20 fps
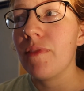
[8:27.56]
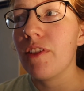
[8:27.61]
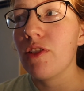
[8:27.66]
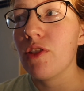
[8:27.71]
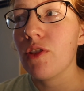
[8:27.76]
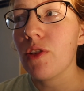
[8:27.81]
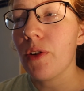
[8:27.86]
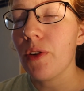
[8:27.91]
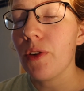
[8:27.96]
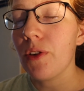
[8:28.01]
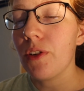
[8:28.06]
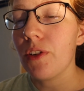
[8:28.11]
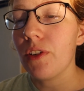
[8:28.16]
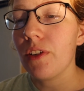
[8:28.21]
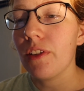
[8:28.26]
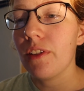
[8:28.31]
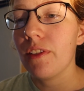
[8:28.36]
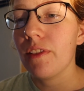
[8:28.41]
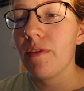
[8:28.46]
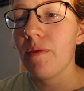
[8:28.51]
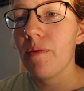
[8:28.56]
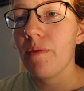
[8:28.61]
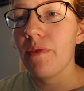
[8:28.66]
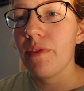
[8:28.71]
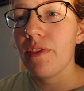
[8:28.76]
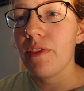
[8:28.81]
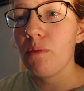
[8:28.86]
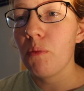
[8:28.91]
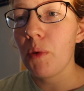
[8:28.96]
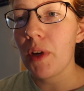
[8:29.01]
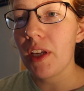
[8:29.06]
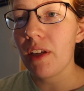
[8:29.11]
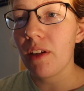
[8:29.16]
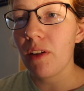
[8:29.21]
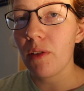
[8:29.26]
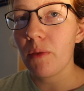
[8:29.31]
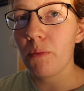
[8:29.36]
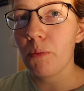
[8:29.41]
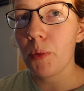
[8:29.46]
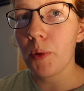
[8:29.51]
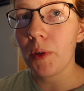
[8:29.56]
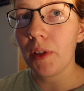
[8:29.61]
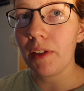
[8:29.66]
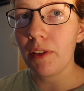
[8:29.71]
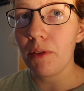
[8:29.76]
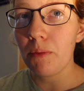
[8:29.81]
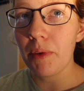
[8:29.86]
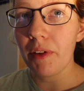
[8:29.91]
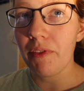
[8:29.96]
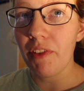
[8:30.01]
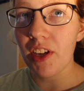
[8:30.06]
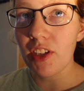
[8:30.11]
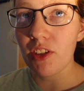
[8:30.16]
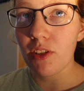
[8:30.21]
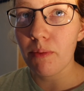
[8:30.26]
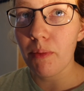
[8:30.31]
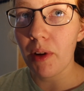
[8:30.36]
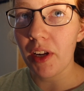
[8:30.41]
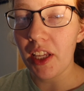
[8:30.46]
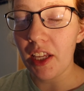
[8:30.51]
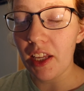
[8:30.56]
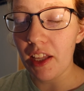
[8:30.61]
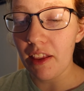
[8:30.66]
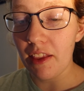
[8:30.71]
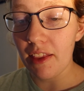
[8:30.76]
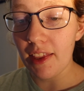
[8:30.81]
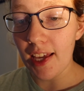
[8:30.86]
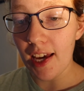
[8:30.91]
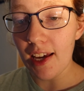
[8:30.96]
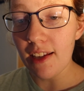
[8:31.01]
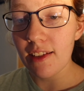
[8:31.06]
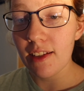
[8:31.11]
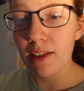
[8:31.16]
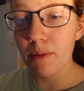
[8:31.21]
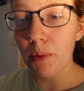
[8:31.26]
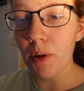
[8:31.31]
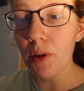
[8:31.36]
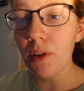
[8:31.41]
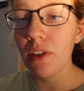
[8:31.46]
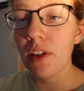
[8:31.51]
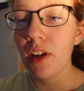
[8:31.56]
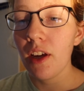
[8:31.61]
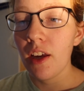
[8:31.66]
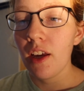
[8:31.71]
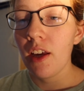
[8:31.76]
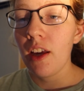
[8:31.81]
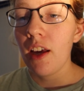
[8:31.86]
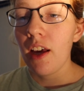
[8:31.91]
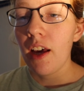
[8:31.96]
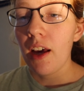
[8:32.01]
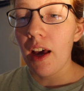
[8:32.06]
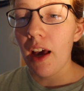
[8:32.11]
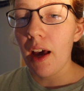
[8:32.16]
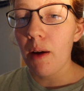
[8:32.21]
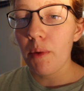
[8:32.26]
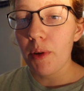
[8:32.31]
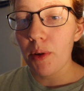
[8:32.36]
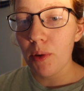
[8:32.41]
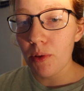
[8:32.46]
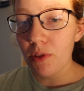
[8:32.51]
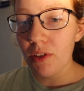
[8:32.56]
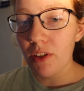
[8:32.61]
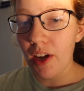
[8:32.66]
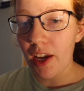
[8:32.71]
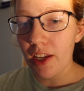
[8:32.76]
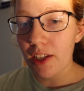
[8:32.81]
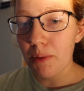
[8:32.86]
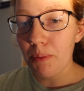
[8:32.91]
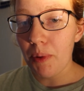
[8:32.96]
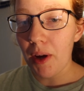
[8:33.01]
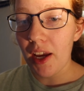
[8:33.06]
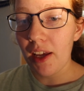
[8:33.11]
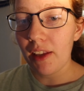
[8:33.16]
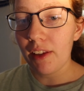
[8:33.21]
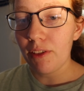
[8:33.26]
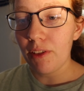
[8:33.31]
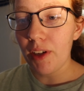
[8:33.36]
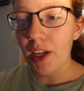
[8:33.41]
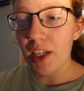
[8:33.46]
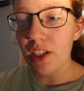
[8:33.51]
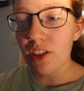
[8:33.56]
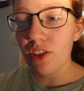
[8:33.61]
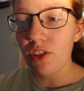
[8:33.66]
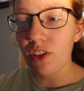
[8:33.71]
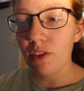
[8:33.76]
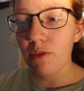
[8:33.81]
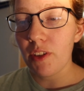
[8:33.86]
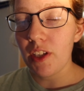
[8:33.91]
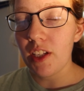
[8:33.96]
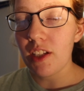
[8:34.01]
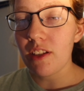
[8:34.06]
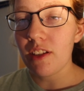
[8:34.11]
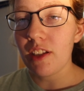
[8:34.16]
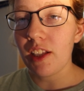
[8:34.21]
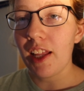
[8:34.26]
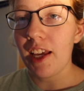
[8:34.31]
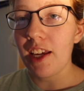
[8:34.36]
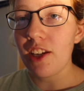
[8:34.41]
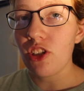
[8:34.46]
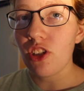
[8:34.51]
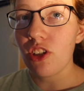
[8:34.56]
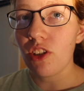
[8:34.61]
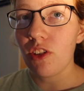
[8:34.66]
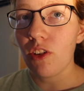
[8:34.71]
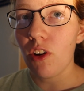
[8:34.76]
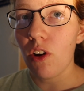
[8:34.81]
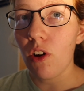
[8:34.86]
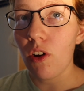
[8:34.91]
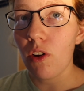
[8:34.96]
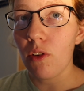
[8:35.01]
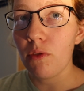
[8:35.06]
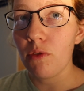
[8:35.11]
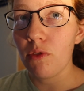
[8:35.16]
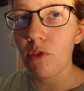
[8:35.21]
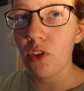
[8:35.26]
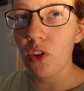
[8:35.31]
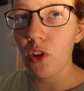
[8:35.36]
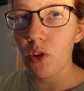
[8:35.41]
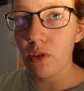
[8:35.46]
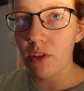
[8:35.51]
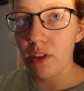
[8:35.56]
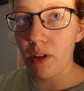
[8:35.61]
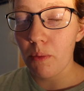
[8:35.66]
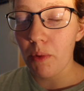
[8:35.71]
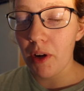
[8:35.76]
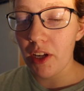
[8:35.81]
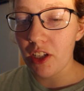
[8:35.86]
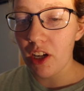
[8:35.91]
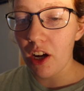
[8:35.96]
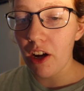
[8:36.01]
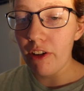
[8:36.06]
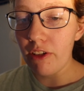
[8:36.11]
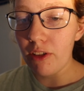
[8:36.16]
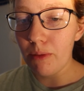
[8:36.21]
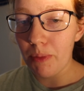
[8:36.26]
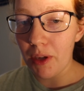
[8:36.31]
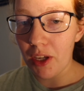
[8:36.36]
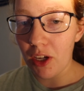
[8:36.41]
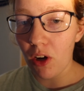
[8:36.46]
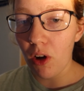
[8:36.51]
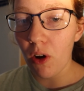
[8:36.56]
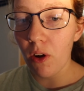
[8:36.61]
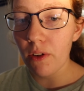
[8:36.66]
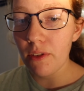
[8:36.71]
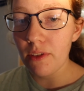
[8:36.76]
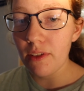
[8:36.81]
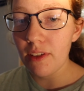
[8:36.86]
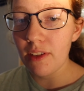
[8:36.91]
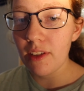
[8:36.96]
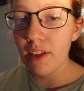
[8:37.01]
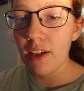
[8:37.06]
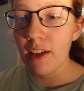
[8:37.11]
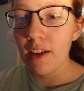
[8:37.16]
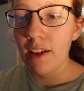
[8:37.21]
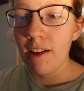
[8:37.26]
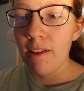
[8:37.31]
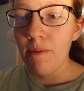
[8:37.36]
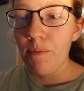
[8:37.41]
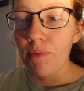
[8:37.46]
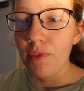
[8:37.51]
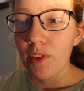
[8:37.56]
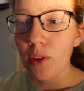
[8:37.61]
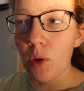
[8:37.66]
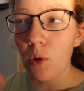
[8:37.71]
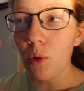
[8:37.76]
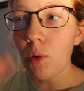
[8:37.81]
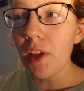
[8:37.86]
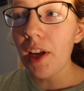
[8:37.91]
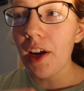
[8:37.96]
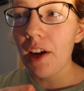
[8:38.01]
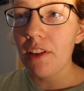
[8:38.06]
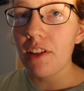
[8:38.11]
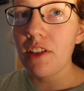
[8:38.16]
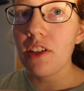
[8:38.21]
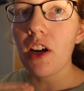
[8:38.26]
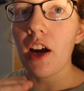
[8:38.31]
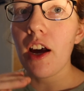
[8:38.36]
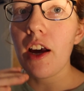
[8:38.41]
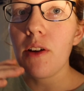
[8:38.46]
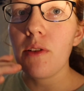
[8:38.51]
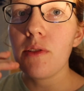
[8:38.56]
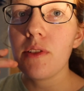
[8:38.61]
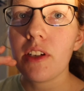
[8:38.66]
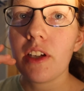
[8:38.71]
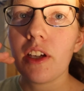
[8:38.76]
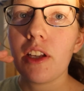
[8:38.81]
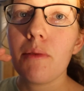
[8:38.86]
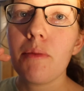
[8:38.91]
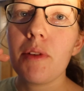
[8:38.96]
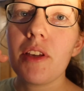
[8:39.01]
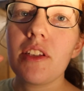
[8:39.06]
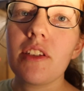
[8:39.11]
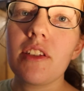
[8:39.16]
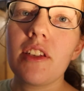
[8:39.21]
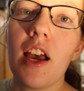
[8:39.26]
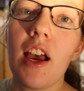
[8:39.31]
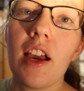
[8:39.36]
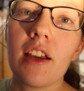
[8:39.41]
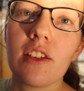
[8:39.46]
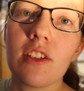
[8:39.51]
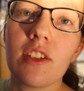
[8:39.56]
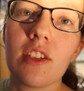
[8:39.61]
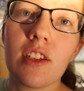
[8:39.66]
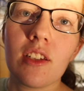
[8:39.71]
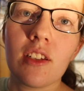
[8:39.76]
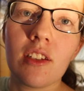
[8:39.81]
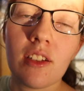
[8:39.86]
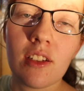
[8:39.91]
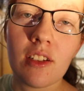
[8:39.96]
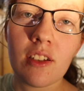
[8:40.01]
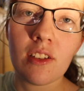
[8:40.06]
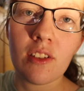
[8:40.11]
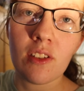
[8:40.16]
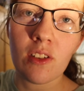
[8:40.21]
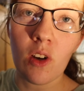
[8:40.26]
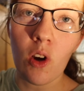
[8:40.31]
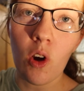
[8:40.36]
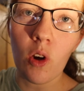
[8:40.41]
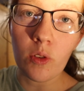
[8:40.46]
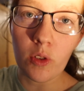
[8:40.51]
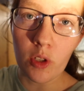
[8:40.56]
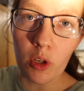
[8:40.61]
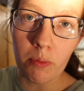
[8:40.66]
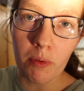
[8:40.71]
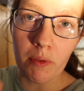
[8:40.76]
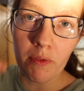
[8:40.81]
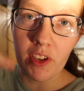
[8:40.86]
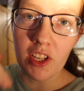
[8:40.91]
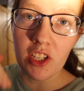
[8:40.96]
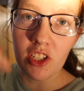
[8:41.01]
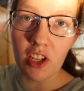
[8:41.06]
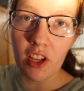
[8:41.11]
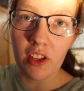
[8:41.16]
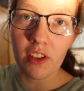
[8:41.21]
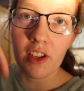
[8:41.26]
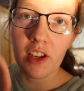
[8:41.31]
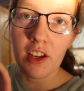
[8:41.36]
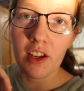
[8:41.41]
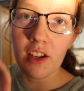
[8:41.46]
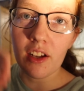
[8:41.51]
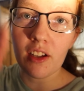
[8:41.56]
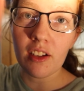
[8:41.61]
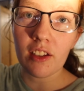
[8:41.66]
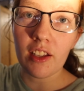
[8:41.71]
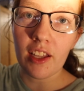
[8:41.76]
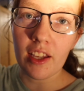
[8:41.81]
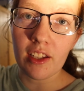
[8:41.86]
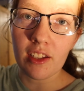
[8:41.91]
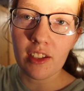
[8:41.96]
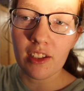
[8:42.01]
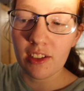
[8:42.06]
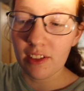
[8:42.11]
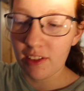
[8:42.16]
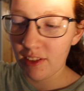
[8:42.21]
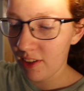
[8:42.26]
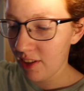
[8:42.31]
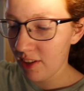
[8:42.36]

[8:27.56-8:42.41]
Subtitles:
So we put a little bit of extra money in that spot, and we also had to pay a little extra for installation of those subway tiles, because all our other tiles are going to be stacked on top of each other, like,